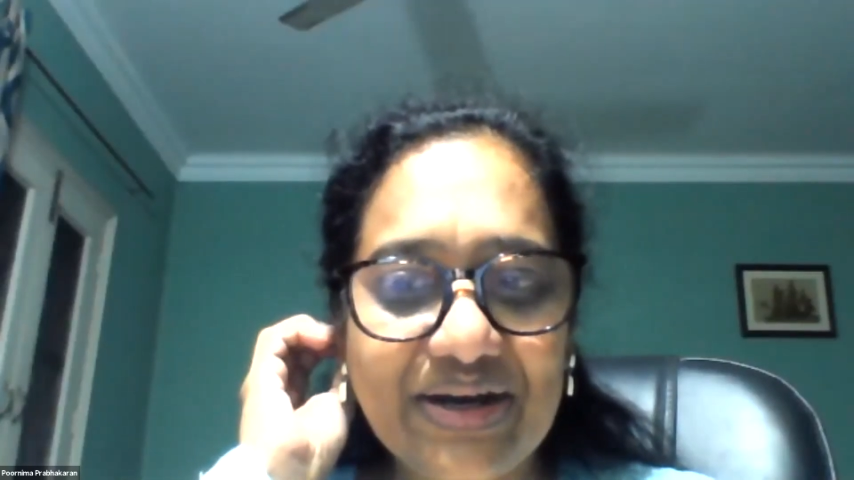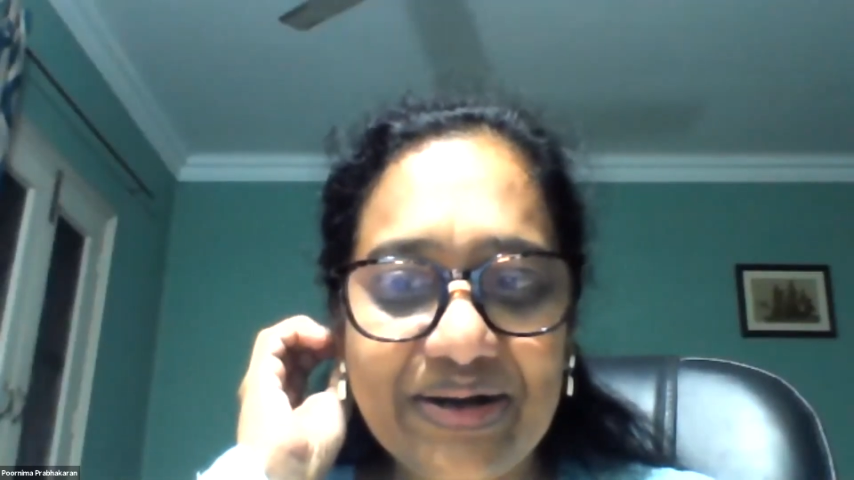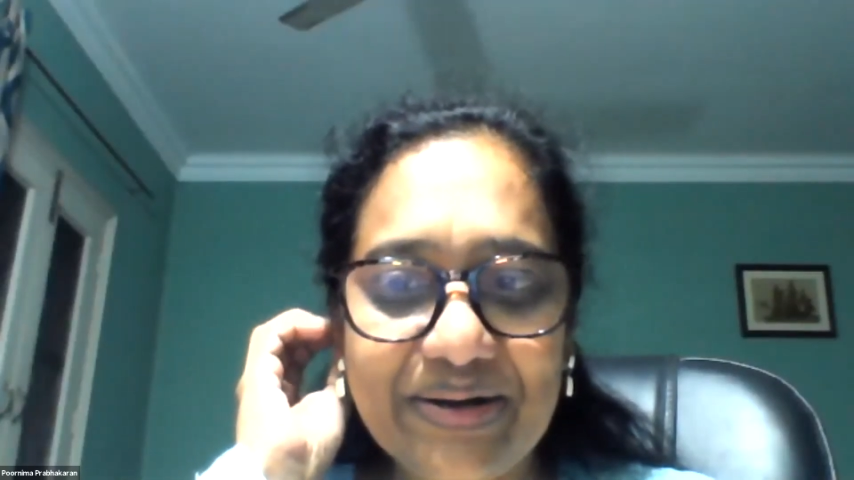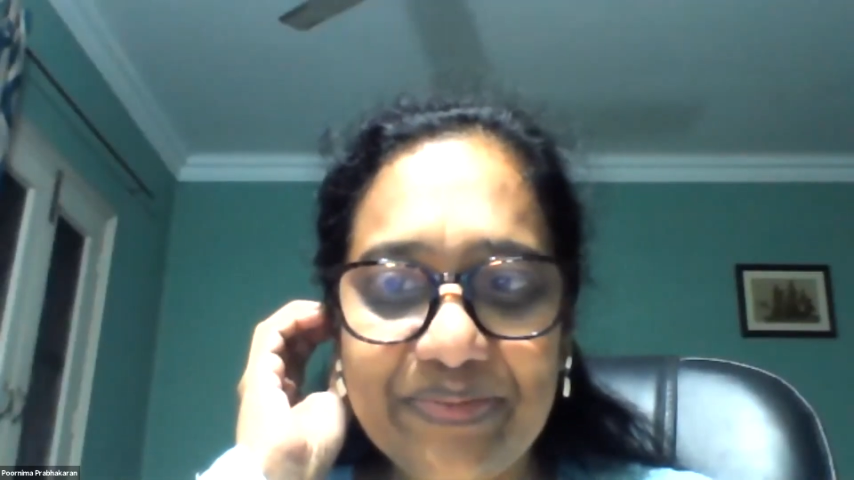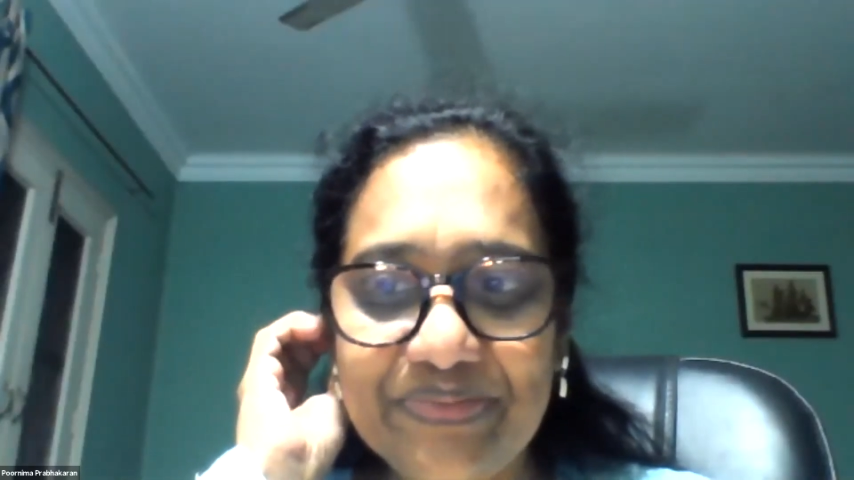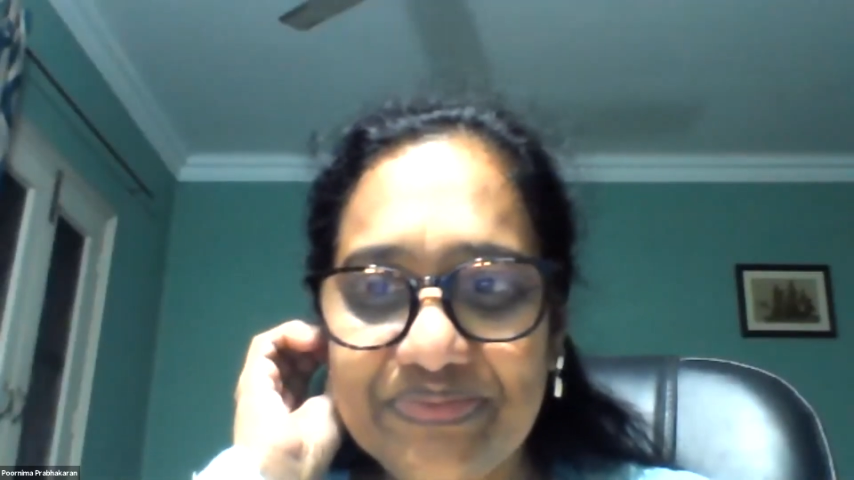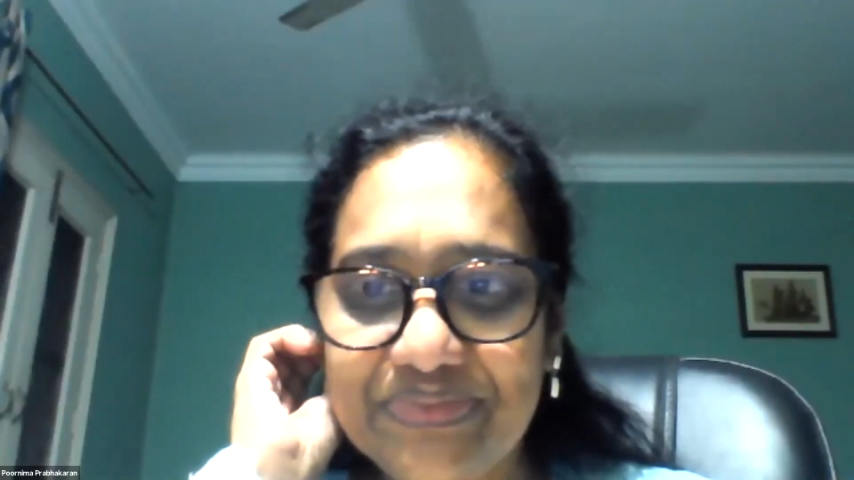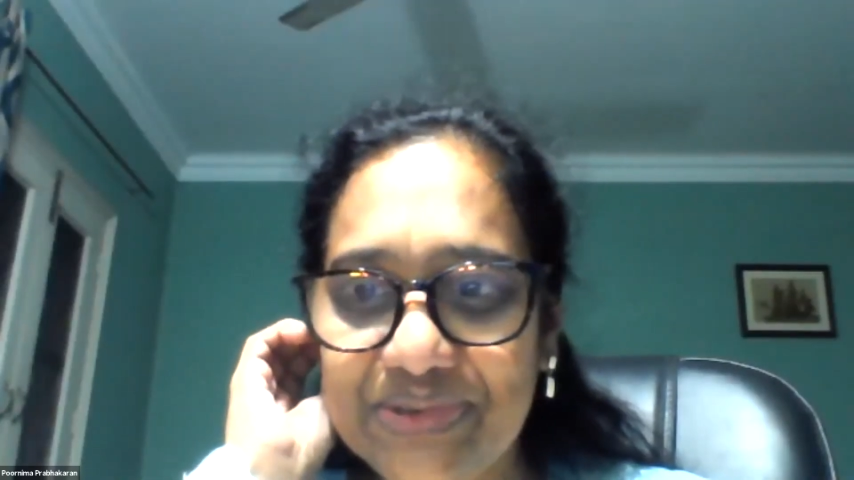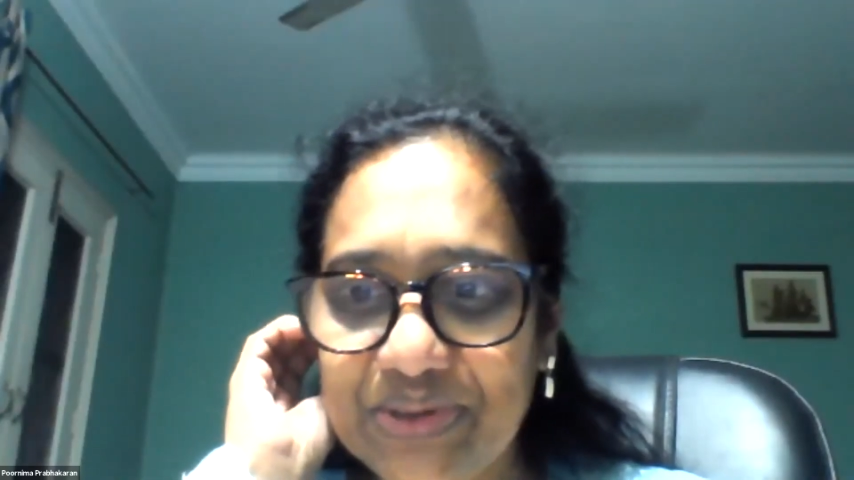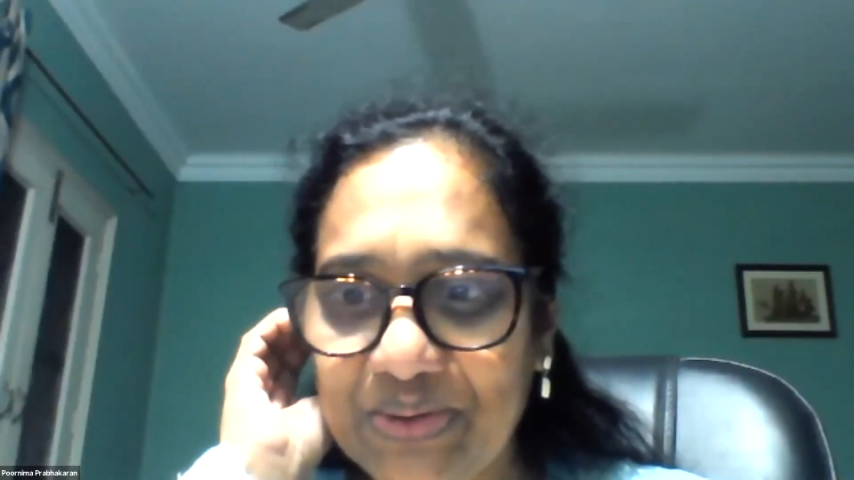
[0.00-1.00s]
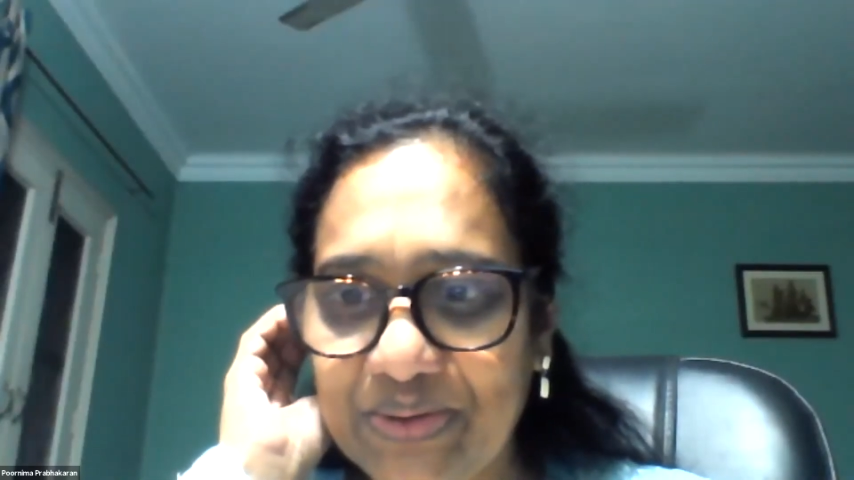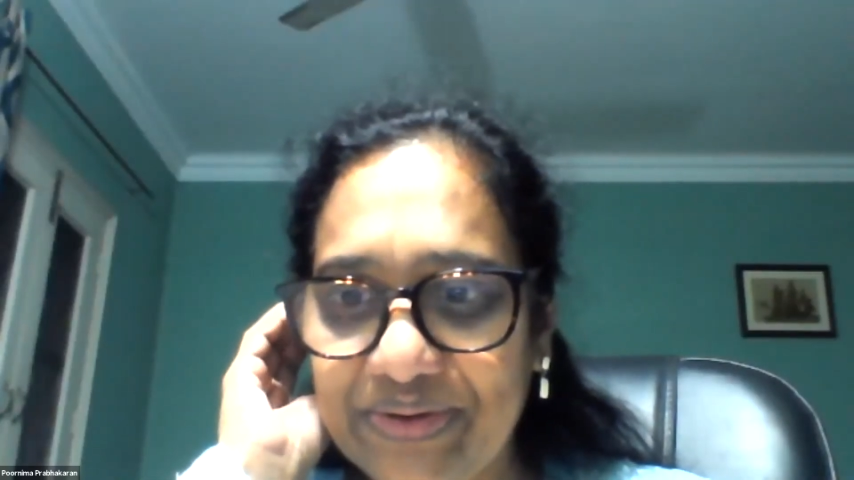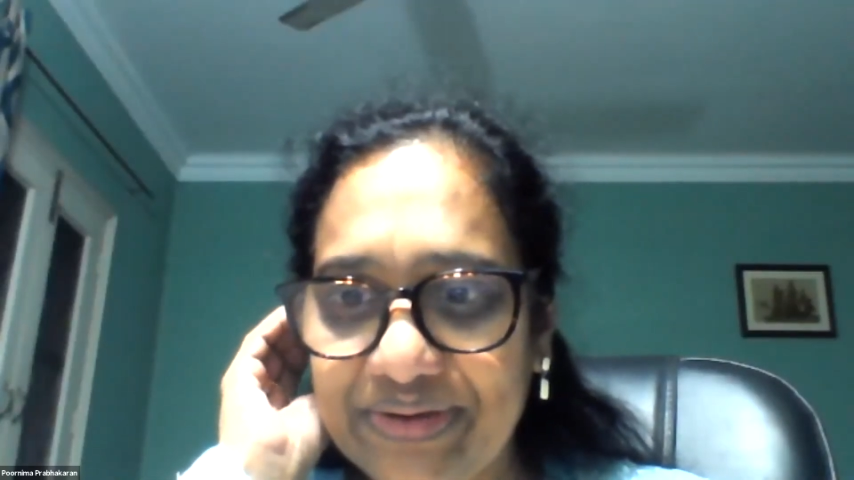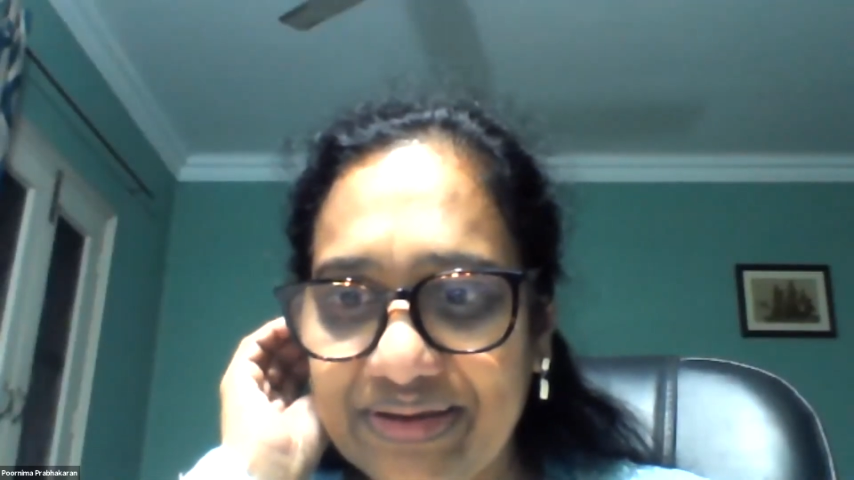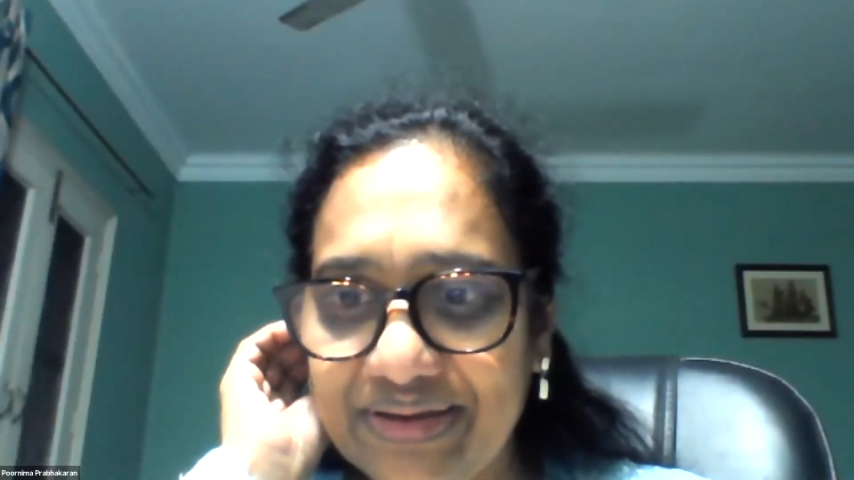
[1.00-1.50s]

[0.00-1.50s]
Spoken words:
So